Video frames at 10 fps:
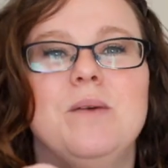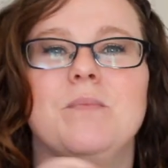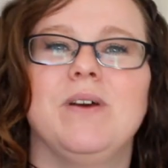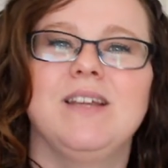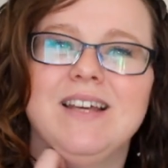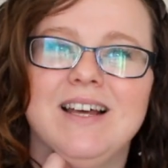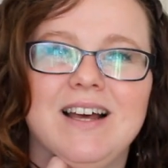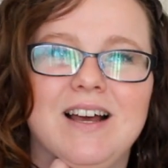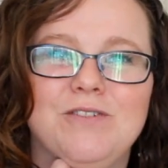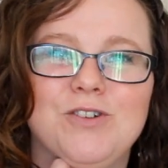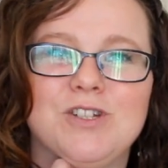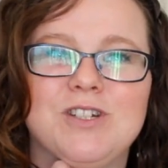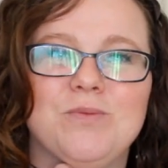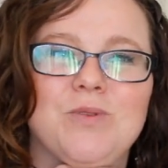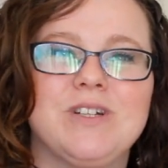But yeah, I've
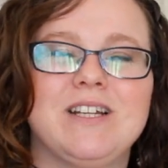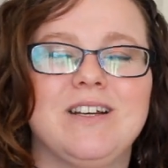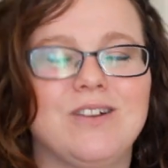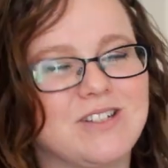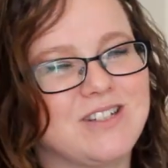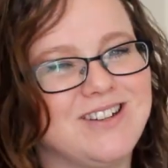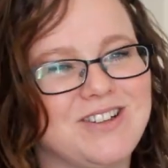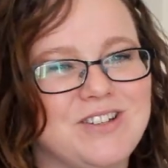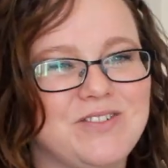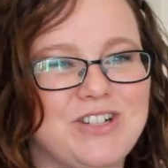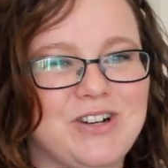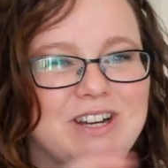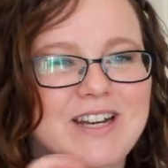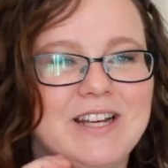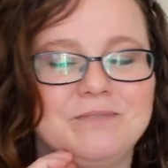just wanted lots and lots of
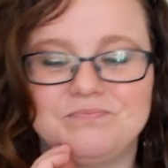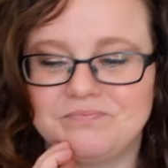stockinette,